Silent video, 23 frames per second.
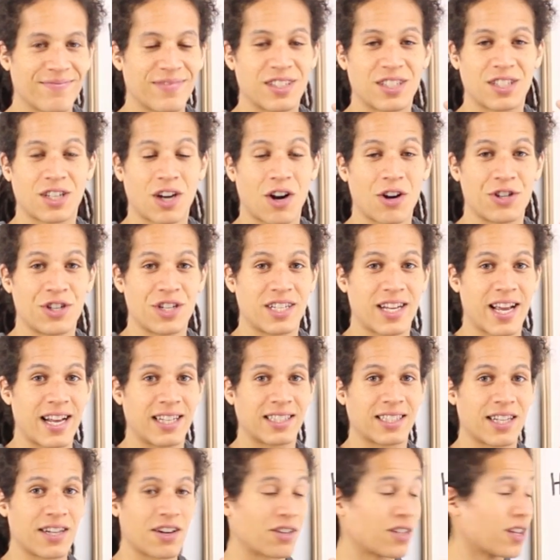starchy
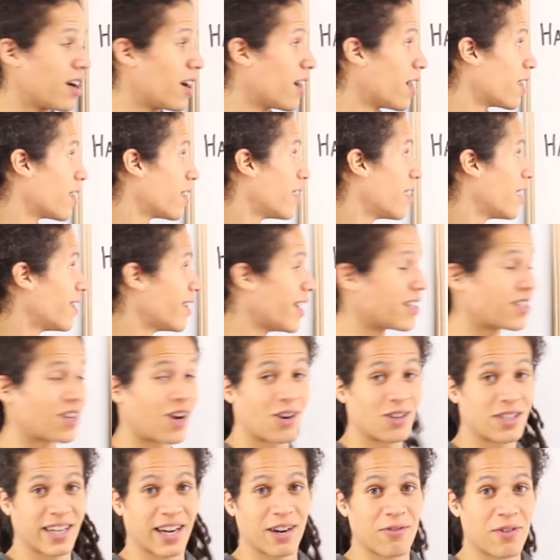taste on your tongue that's
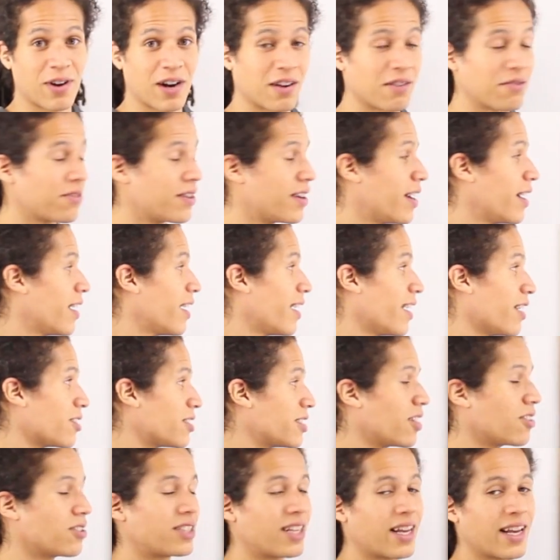hard to get rid of. It'll
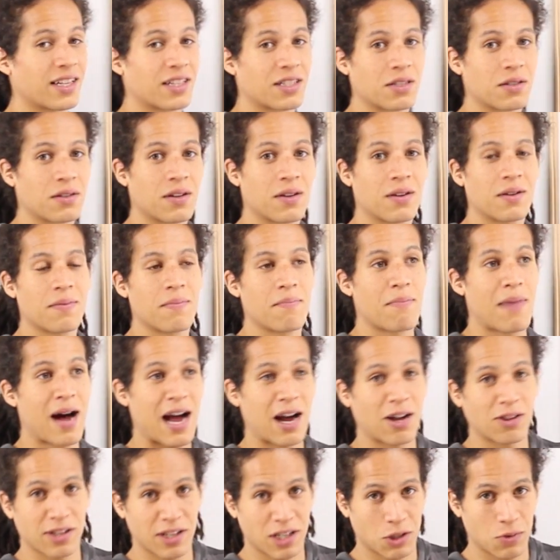still taste
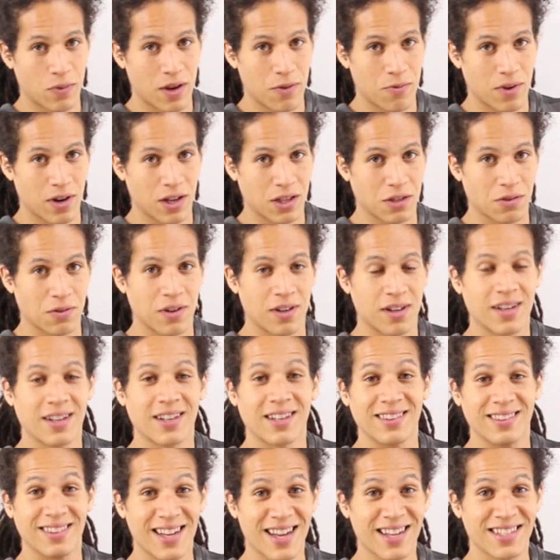mildly sweet when it's
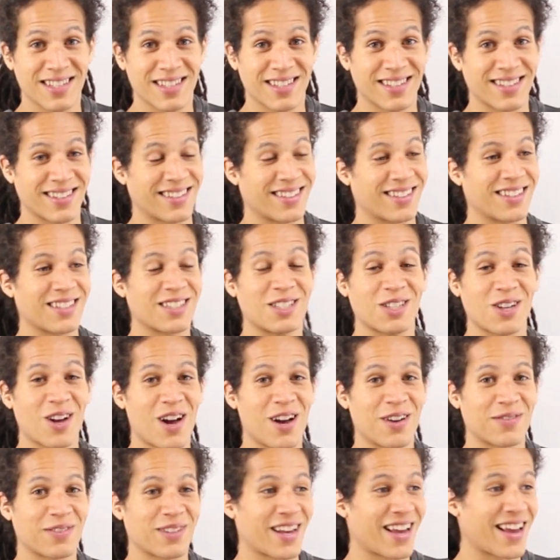less
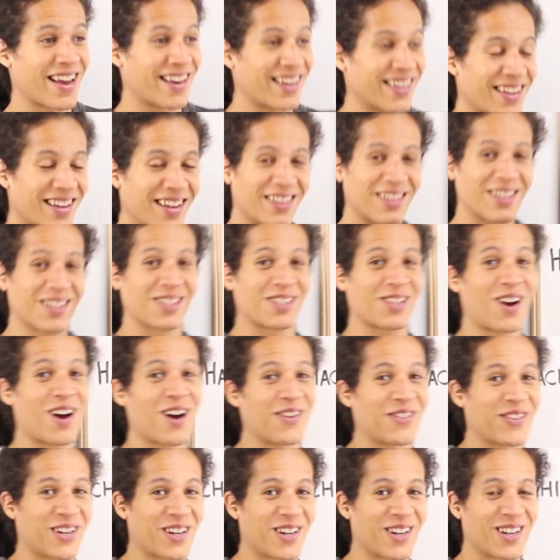soft, and the
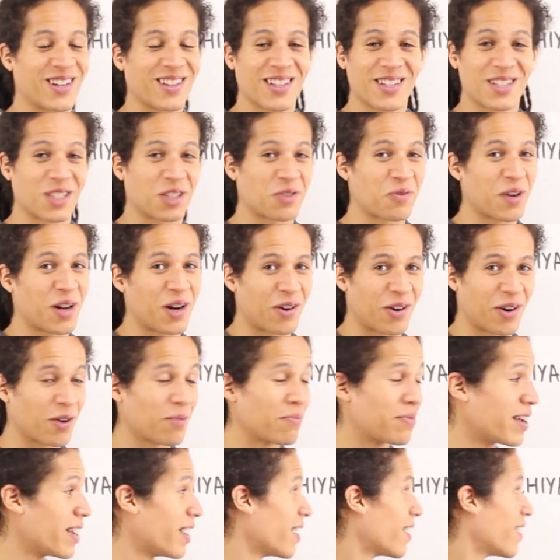softer, the sweeter it'll
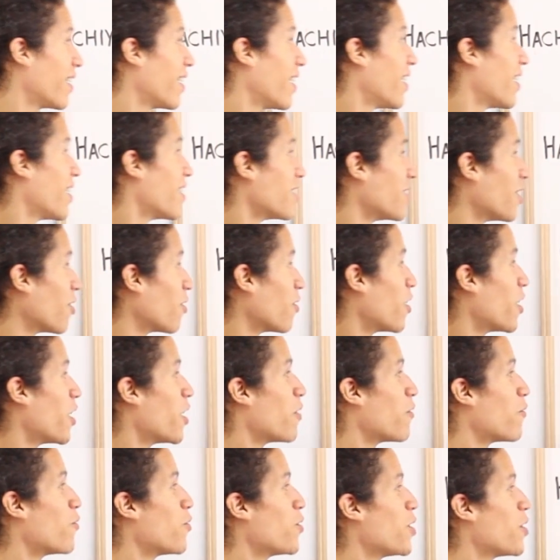be. So
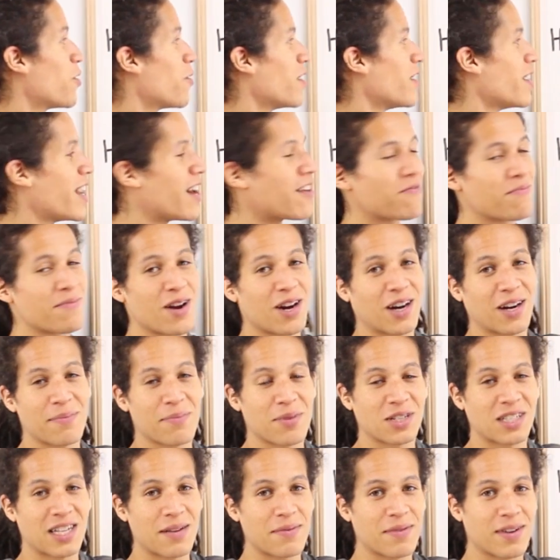Fuyu and Native American
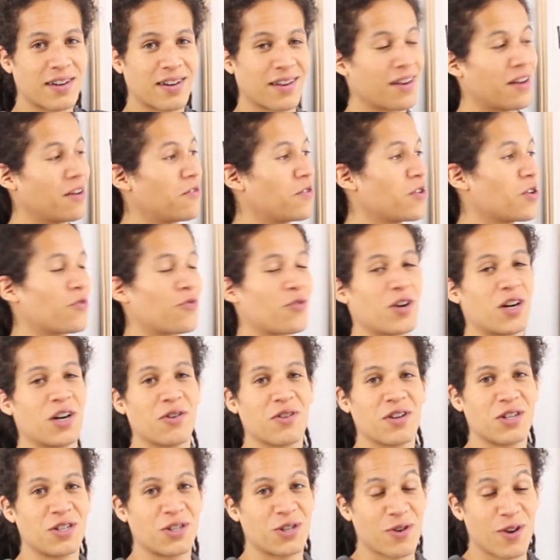persimmon, feel free
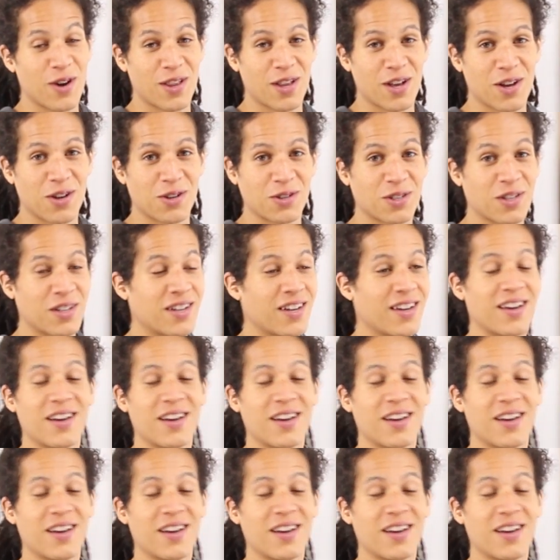to enjoy those